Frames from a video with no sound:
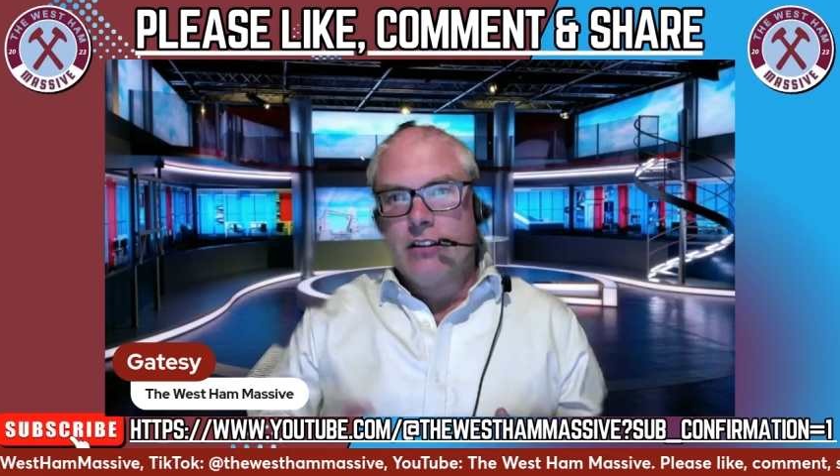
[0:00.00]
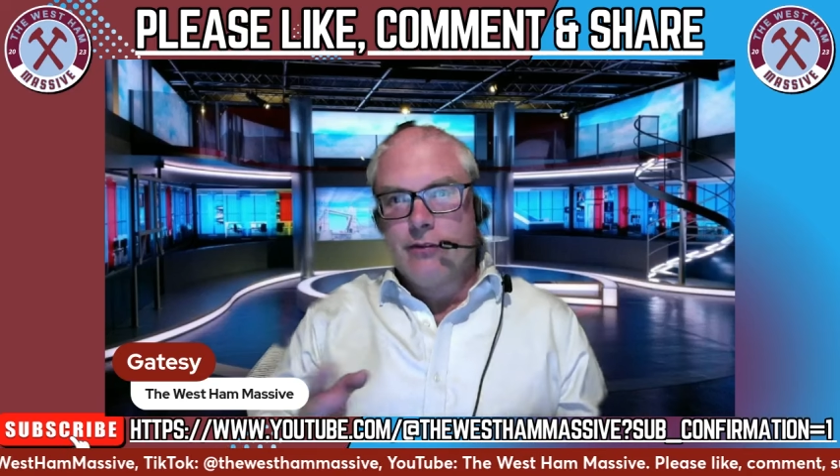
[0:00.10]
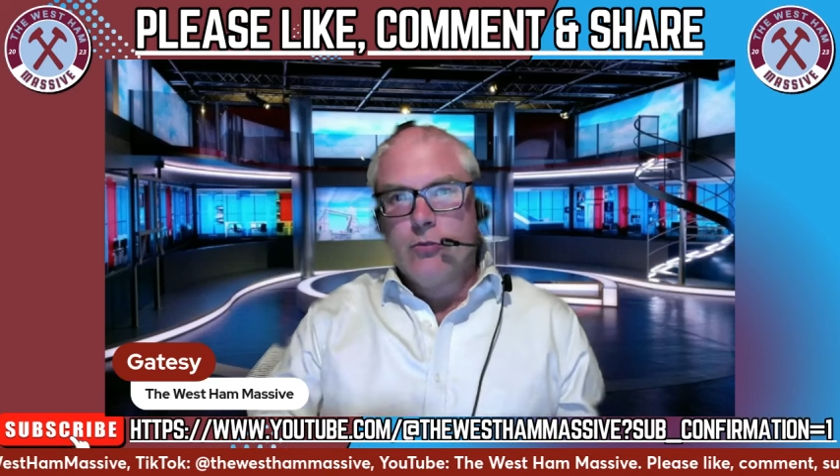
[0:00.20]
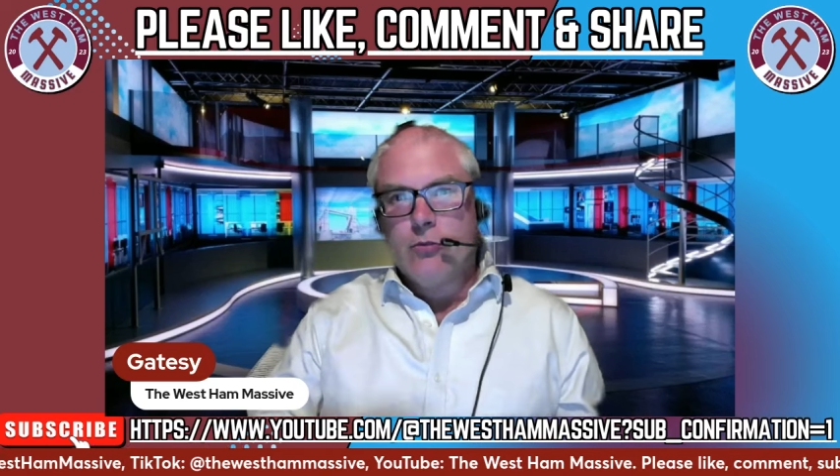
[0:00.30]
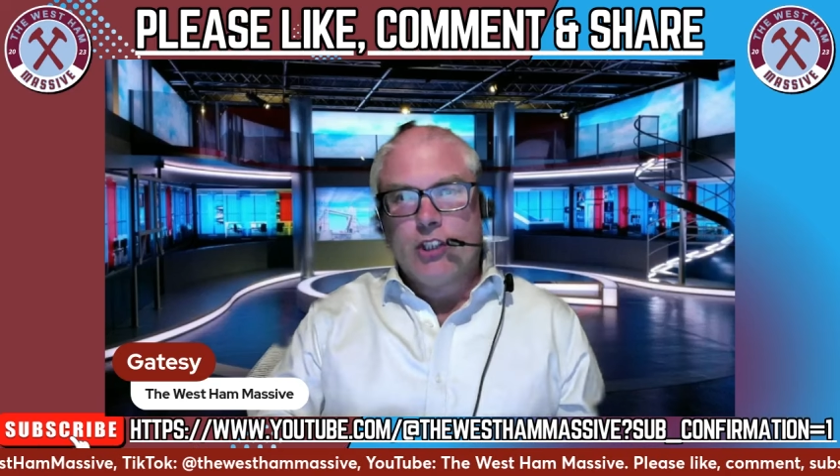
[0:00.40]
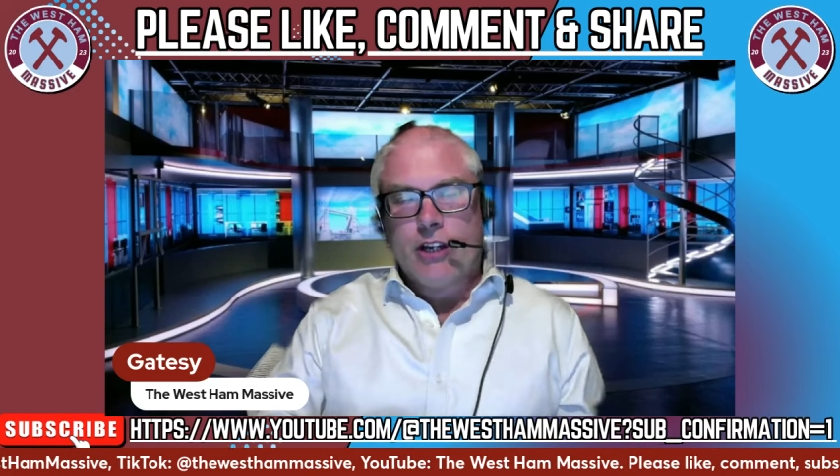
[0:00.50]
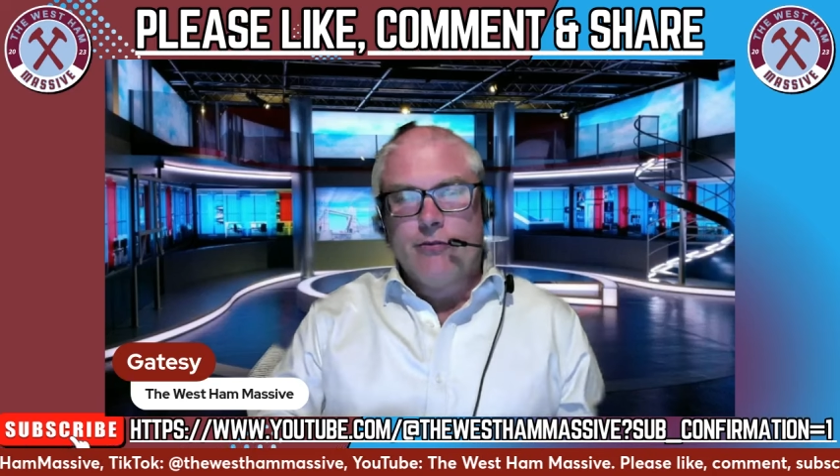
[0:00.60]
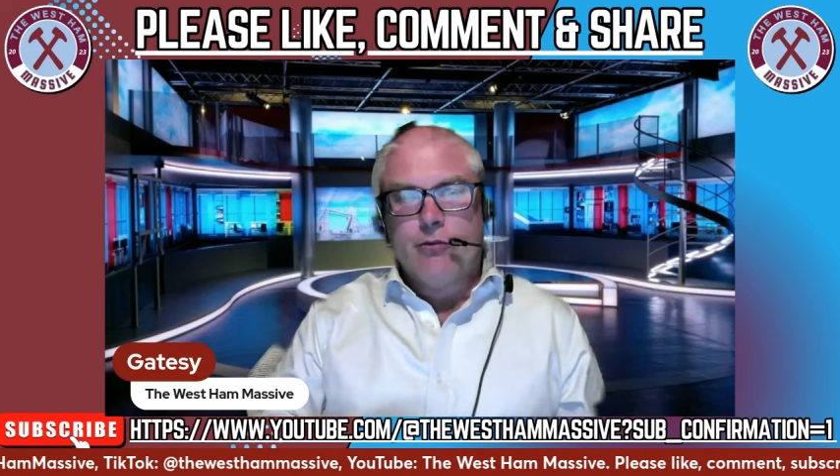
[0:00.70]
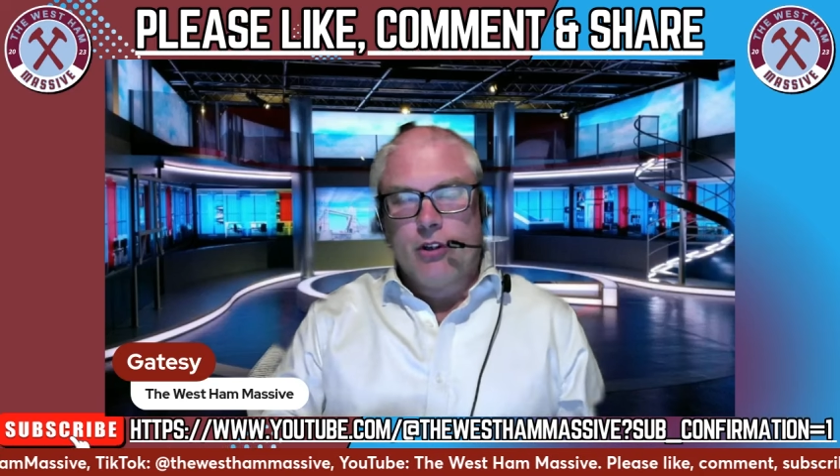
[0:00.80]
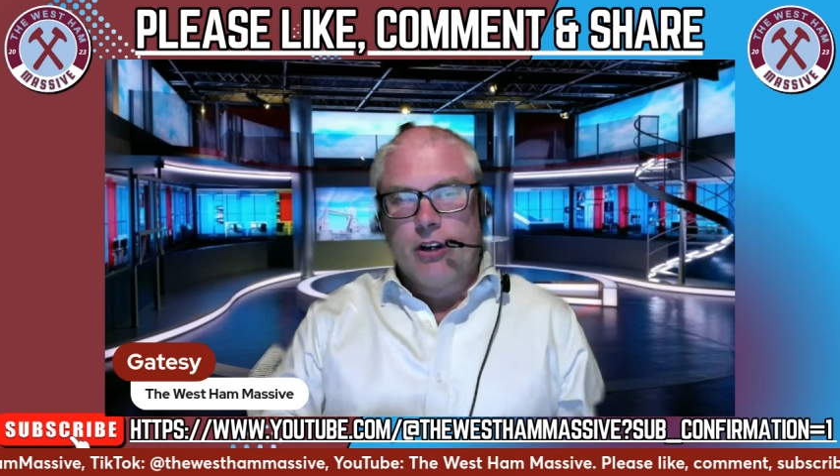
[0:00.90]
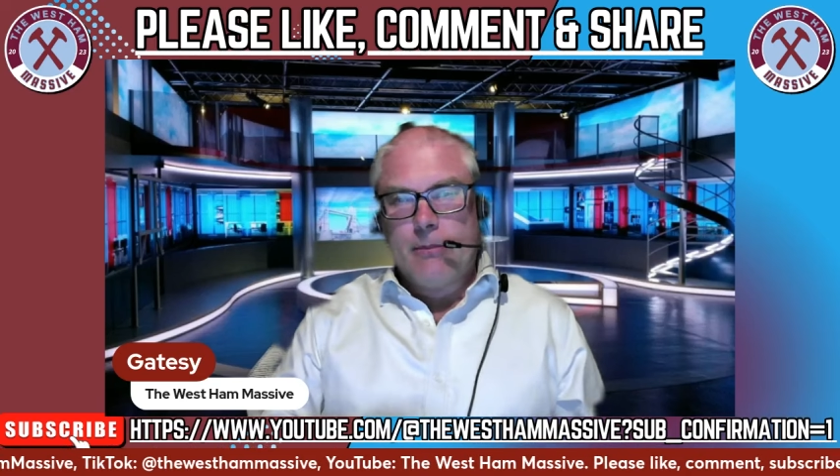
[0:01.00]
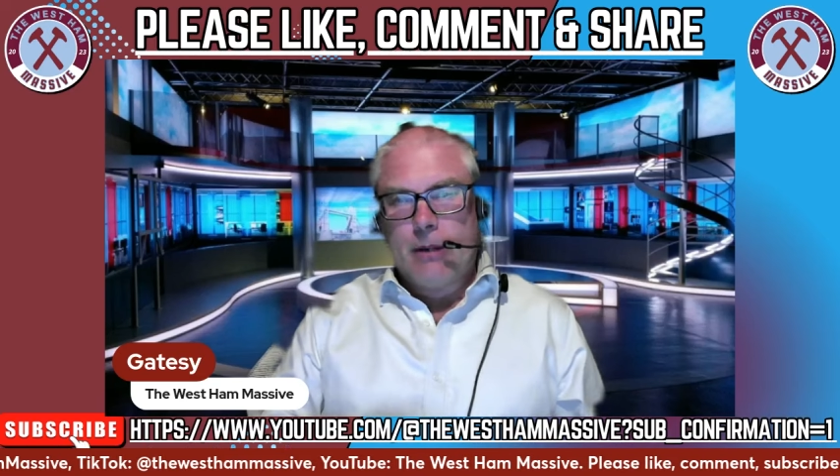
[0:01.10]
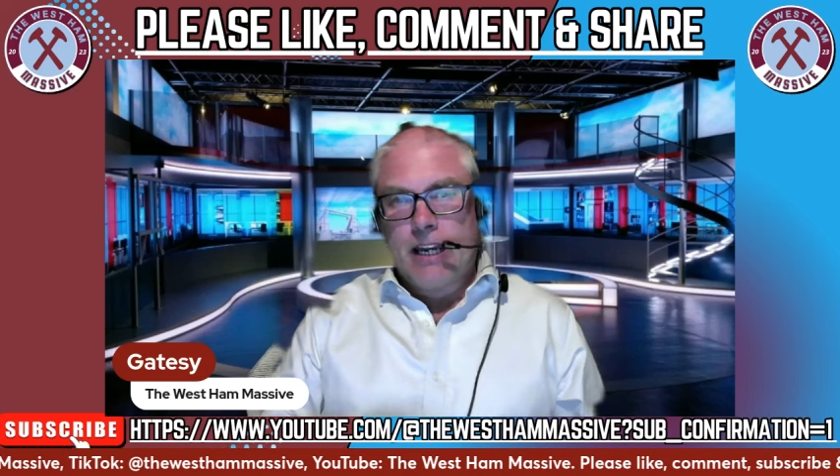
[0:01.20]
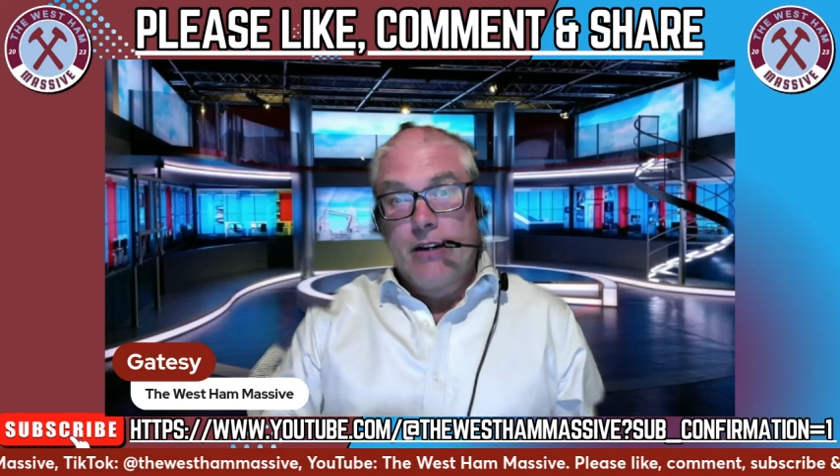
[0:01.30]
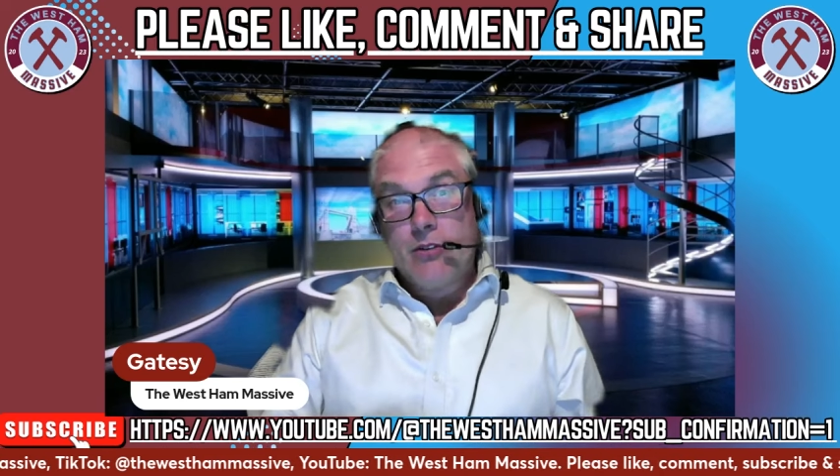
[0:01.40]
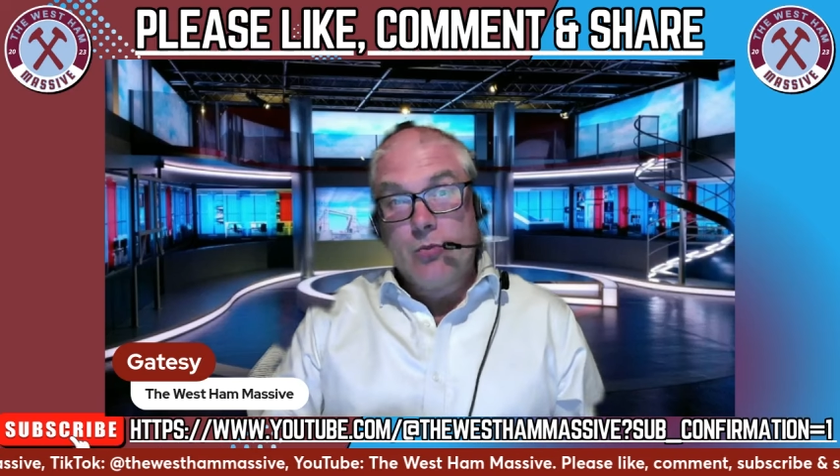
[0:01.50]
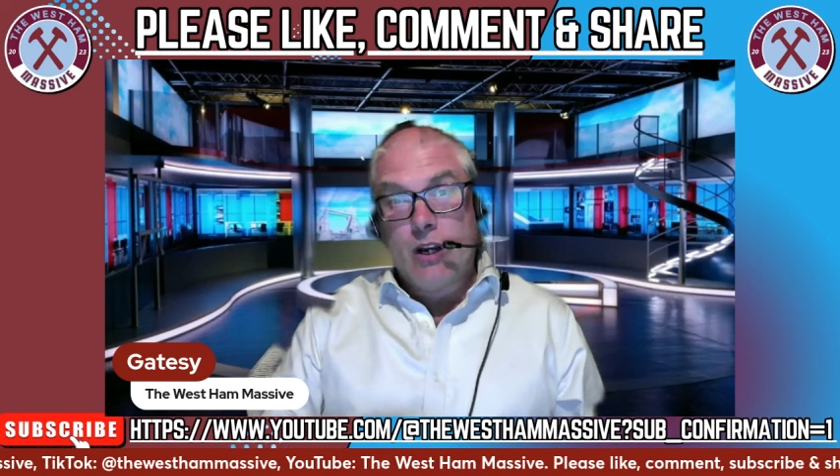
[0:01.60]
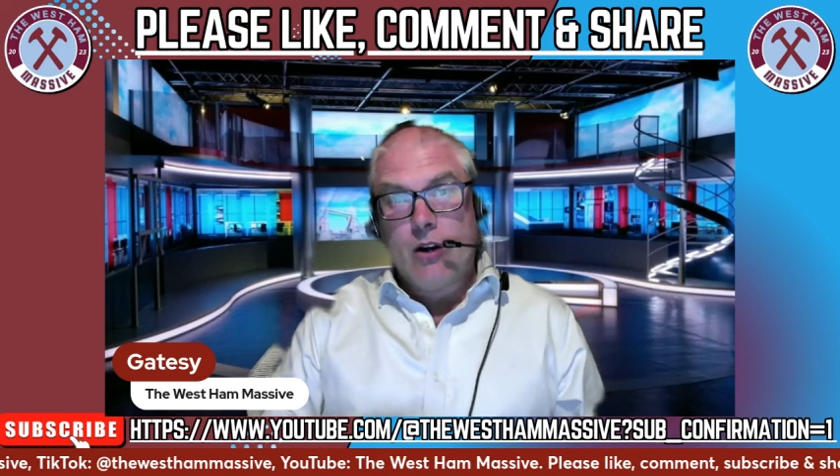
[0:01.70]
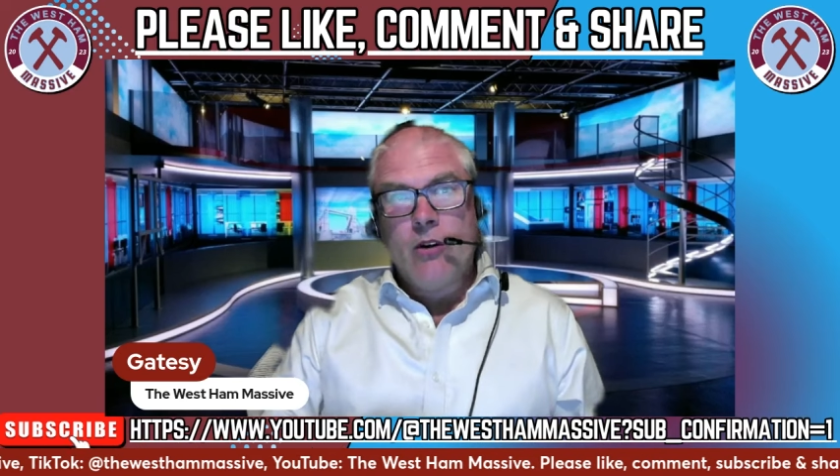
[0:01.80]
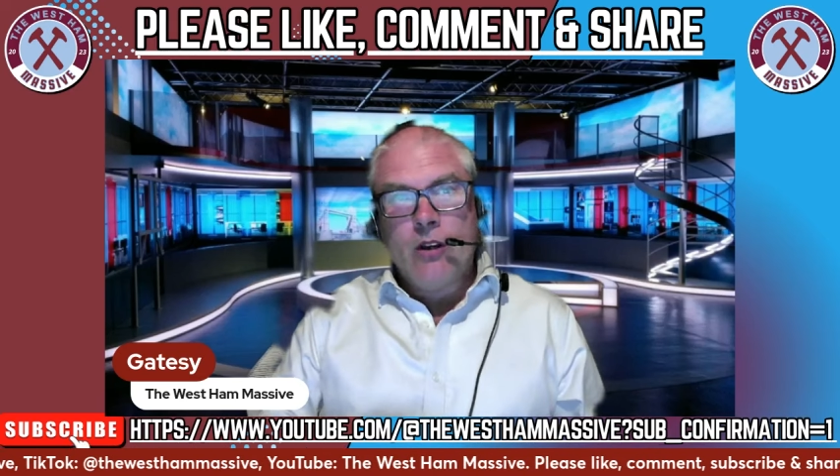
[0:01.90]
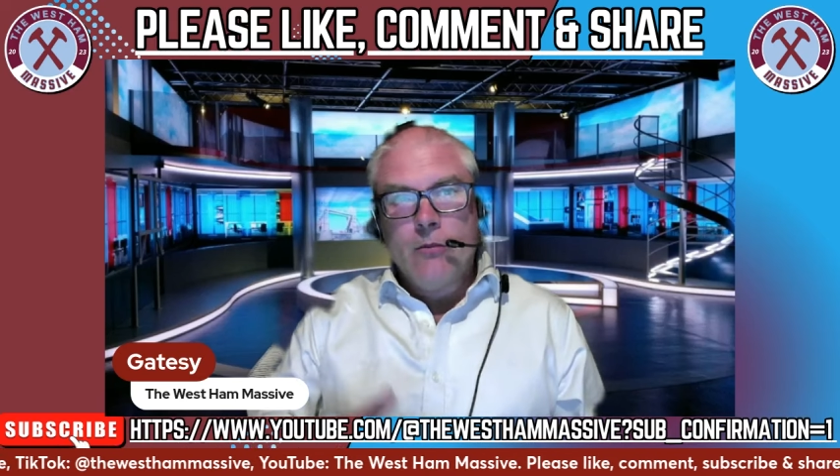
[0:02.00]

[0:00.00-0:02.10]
the former Sheffield United player as well.